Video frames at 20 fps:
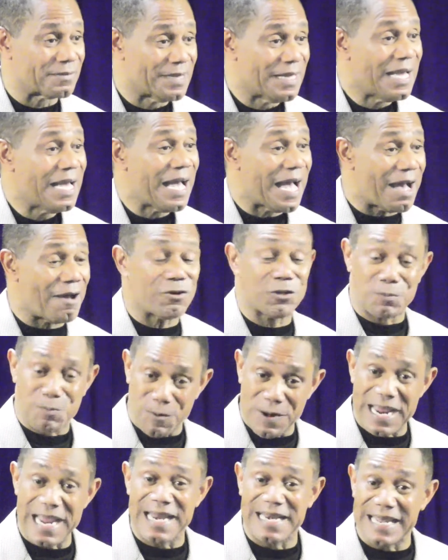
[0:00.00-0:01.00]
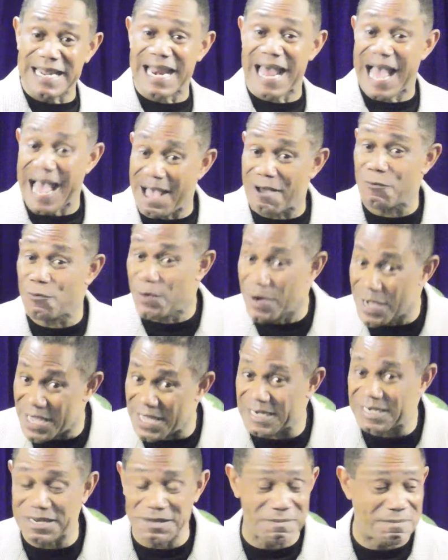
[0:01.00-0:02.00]
I was praying that I
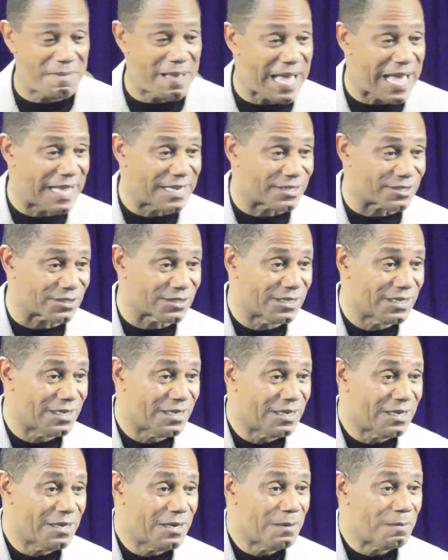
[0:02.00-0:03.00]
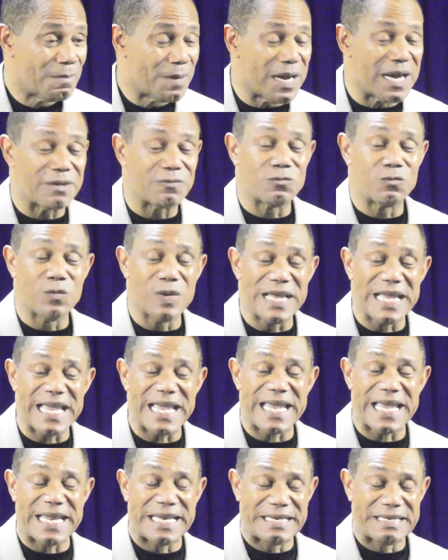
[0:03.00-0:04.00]
wasn't a match. Yeah. But
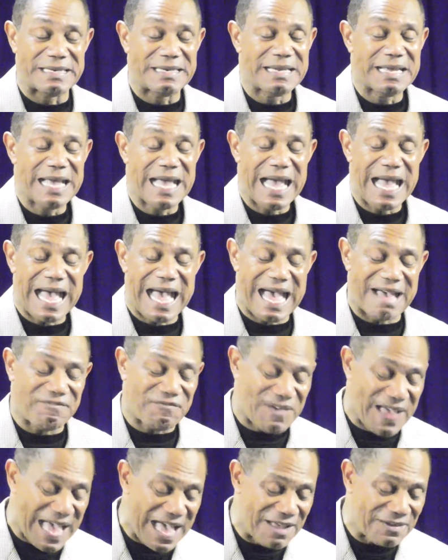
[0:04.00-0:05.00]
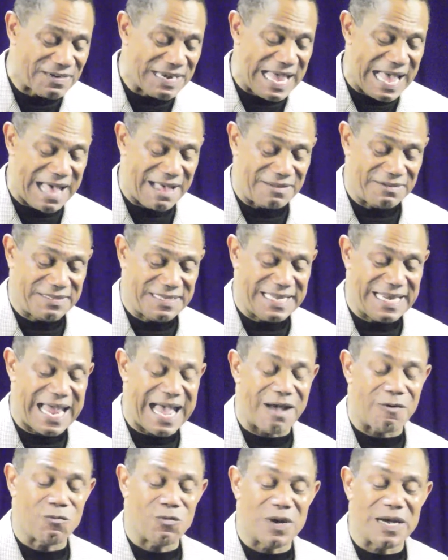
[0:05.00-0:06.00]
when I found out that
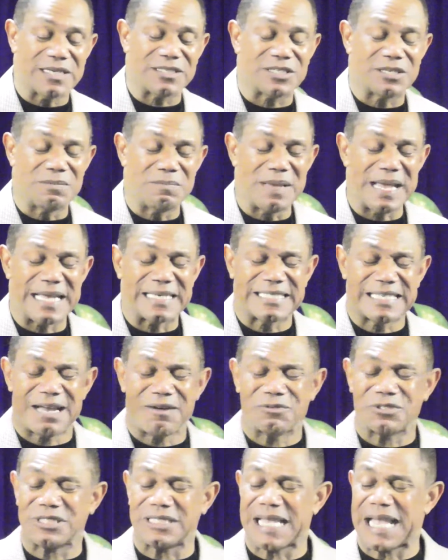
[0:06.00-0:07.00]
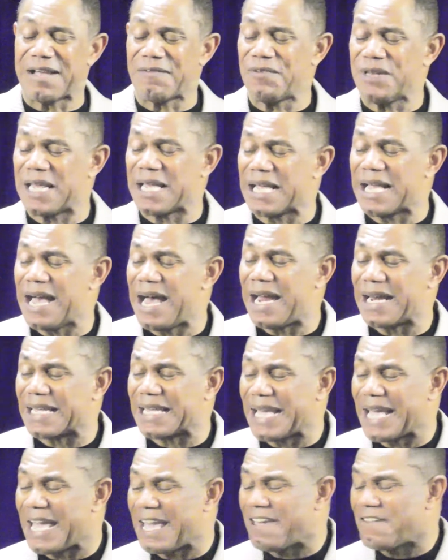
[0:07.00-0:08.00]
I was a match, I was thankful that God
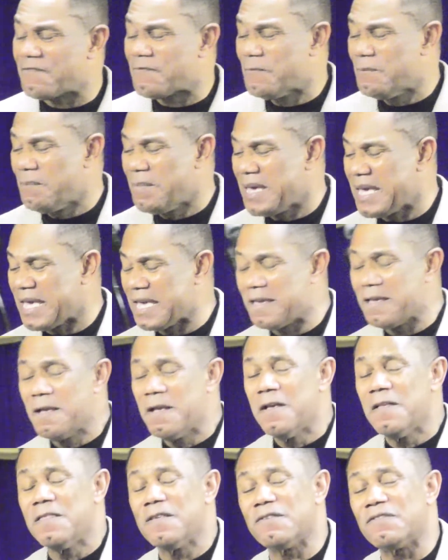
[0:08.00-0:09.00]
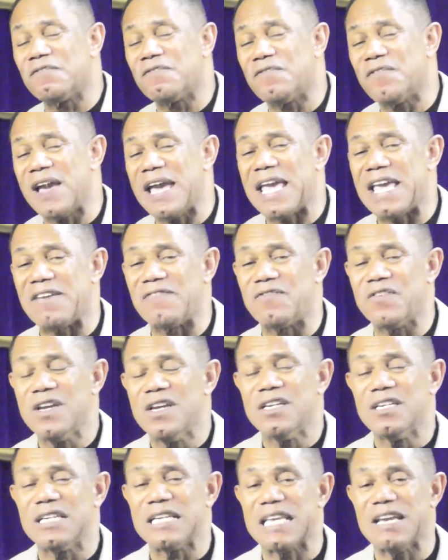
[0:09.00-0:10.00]
gave me the faith
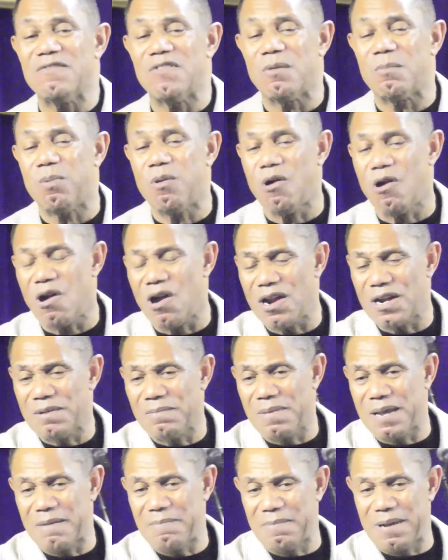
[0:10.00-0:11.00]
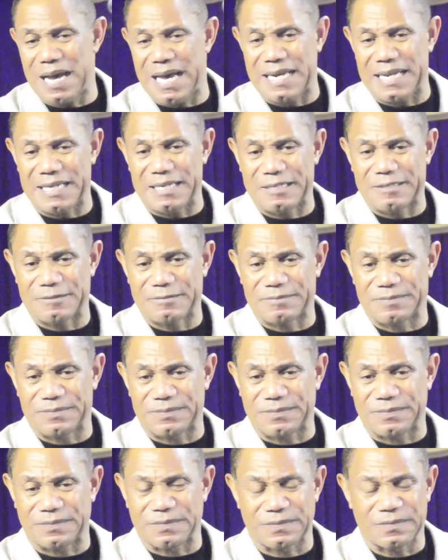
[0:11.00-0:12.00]
to give a part of my body
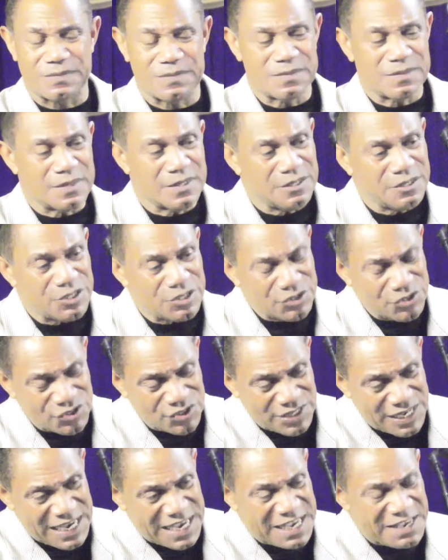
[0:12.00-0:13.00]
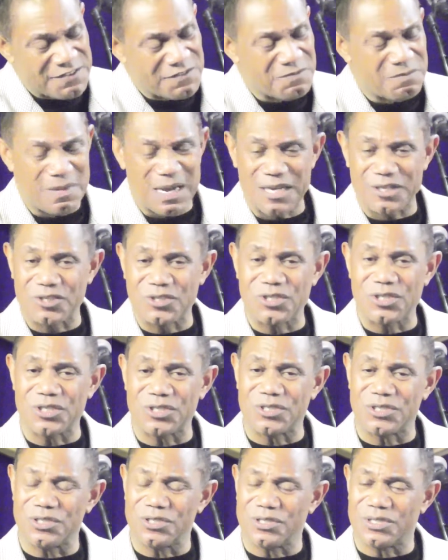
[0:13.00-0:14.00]
to save my
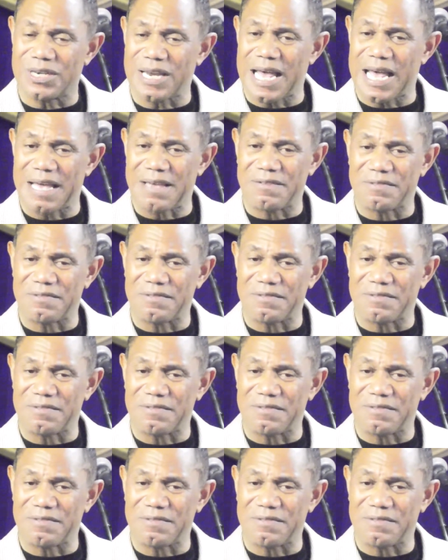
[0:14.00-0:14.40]
sister's life.